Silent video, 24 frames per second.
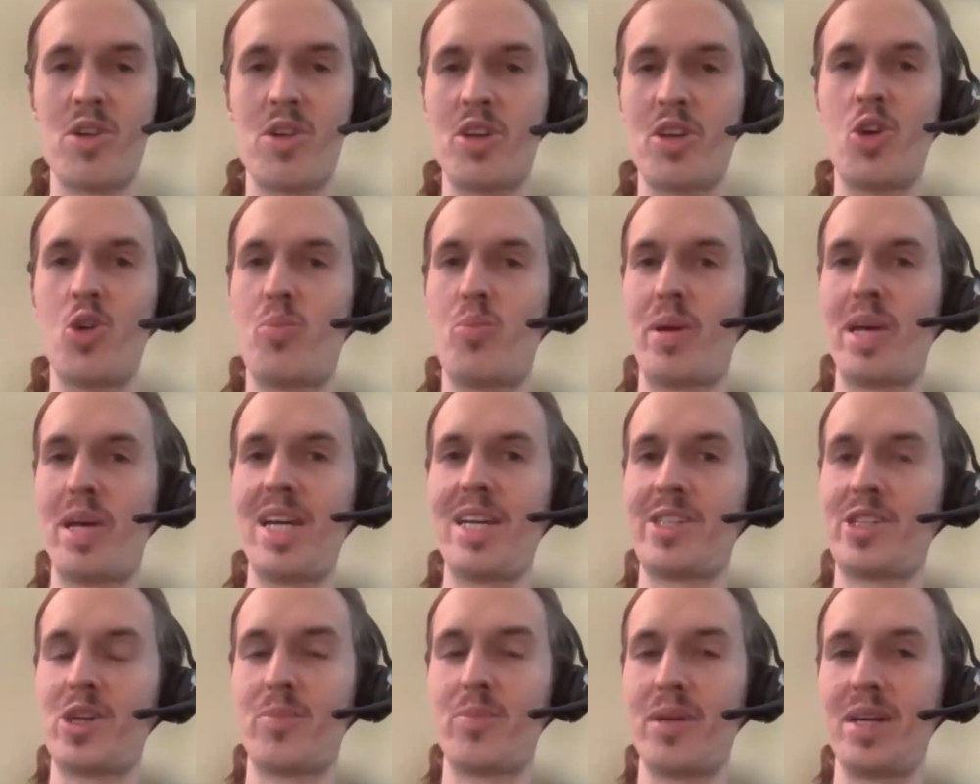the UP
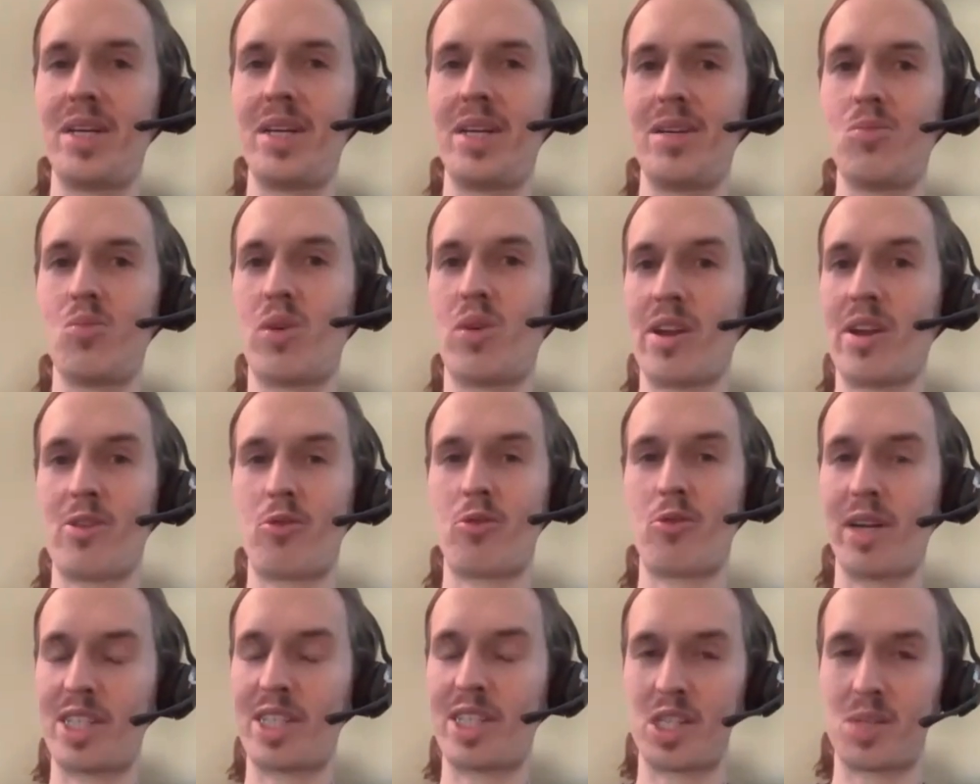should be one of
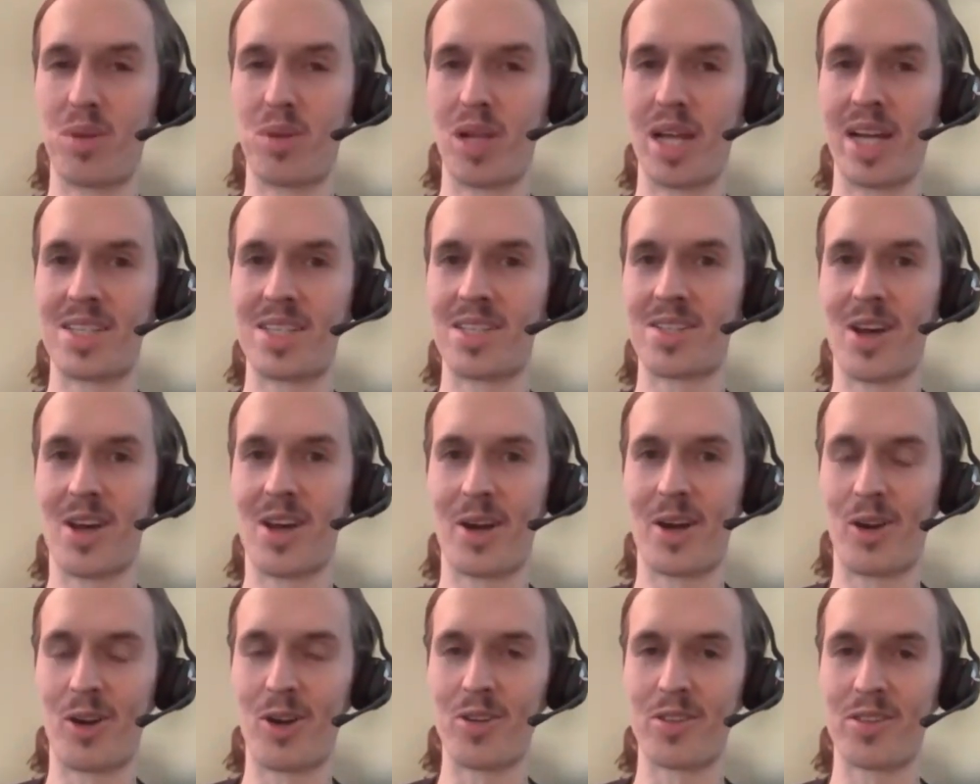the richest places
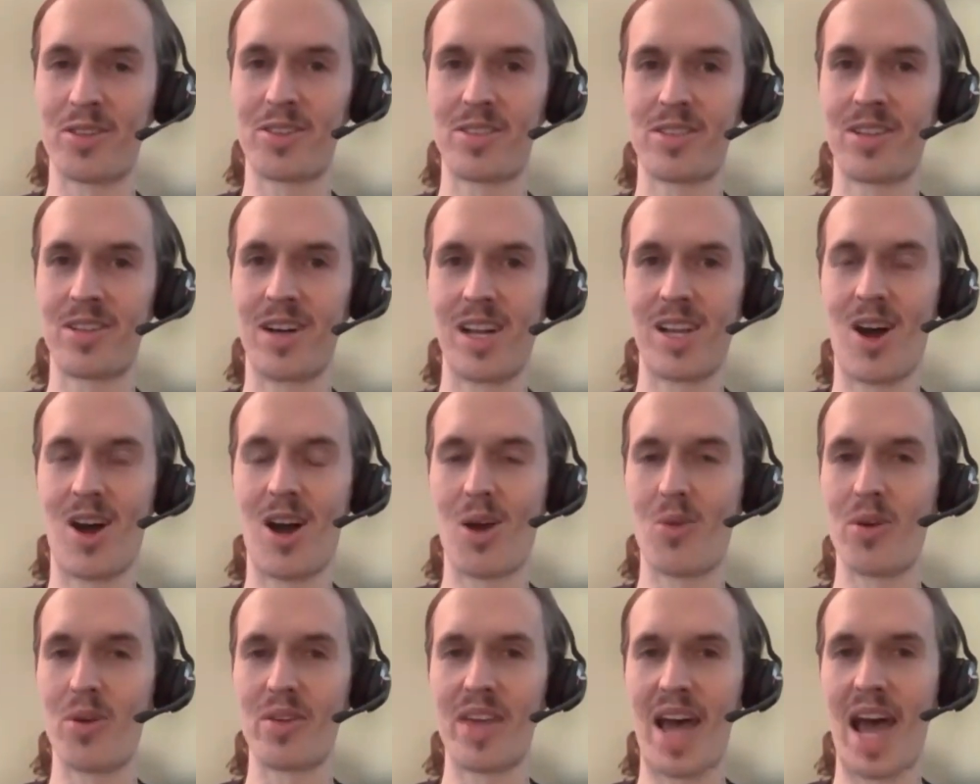on earth,
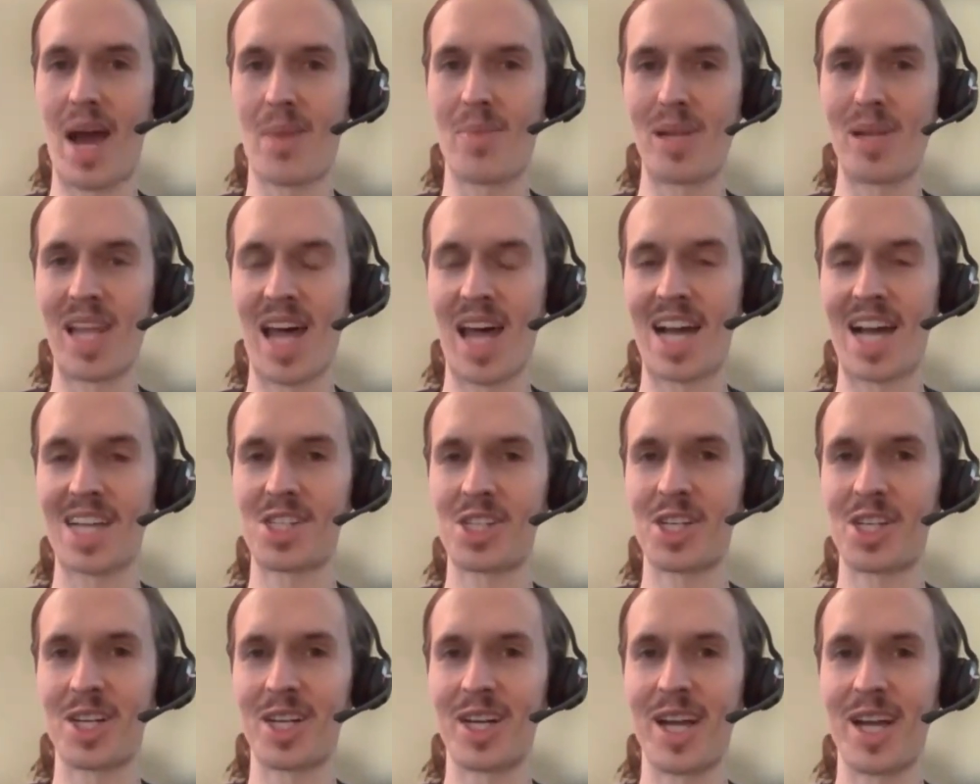along with
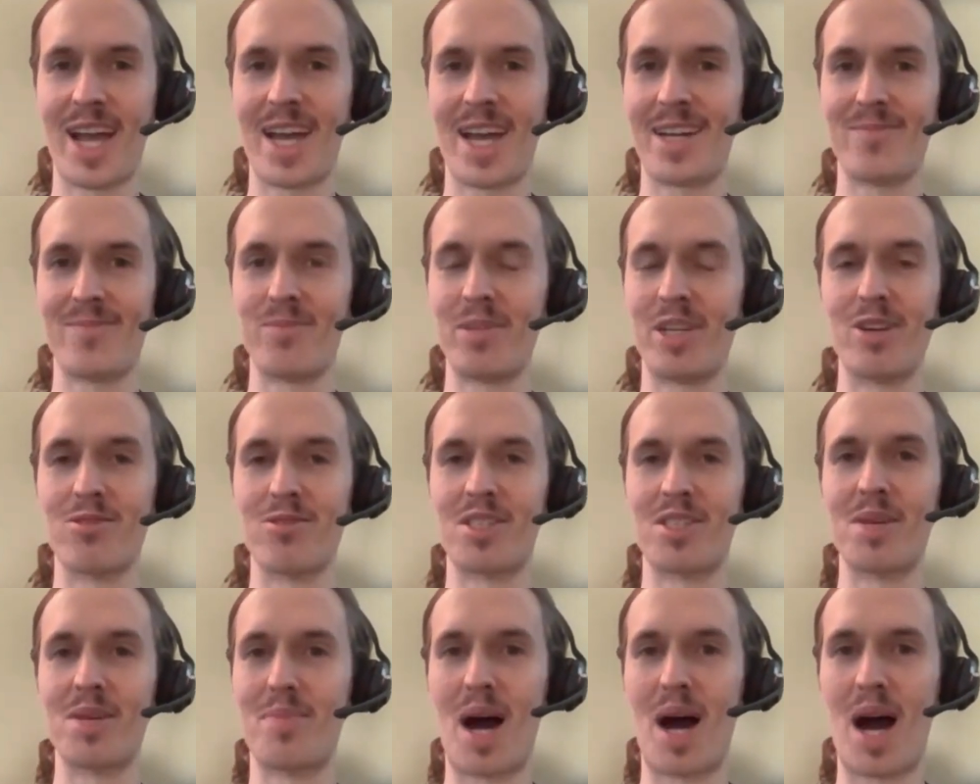Appalachia and,
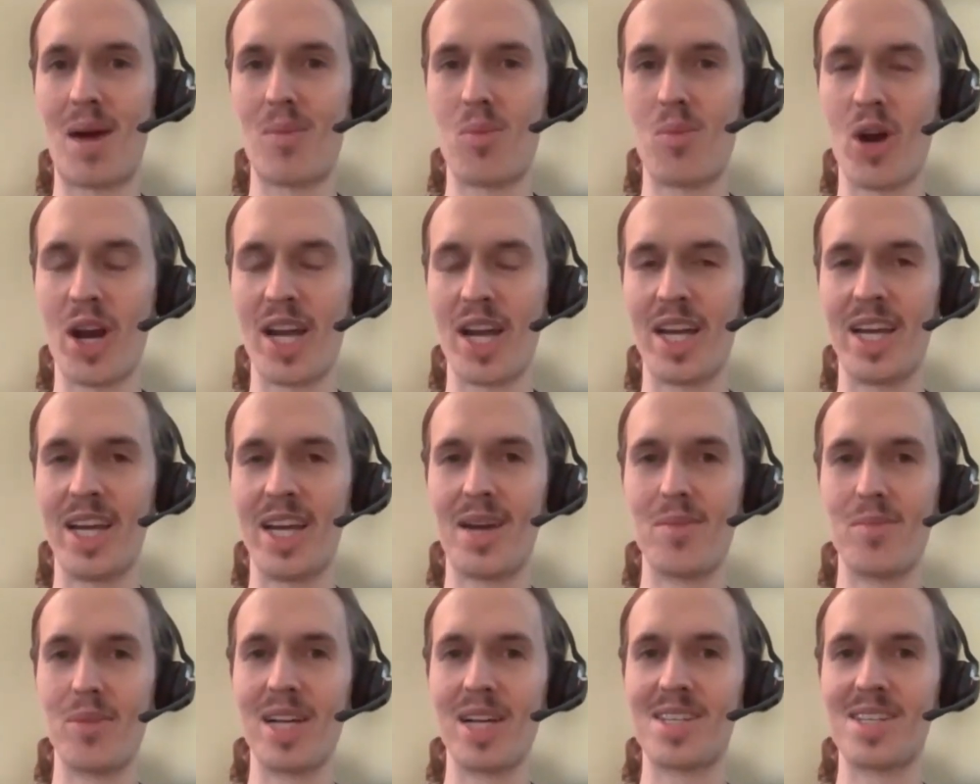Zimbabwe
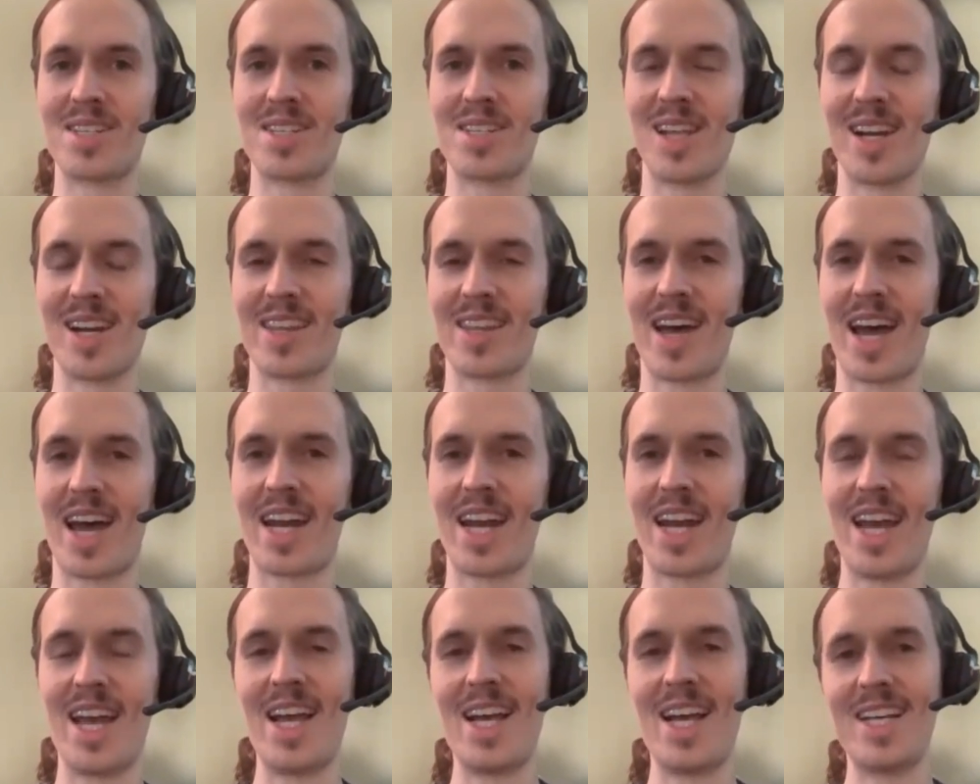and places like
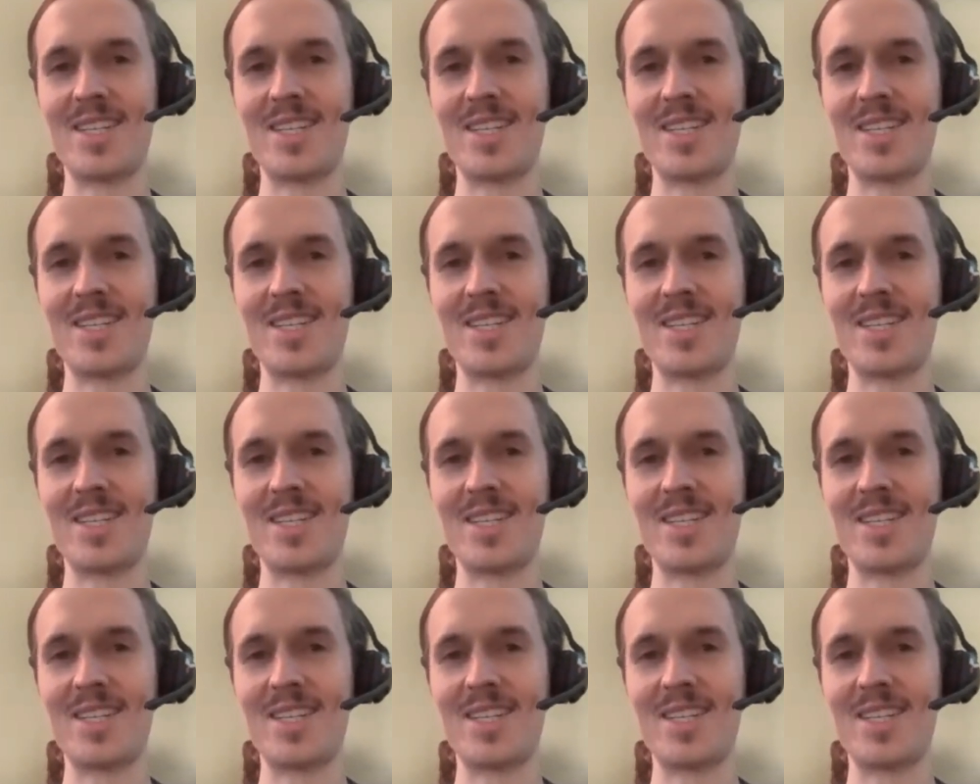that.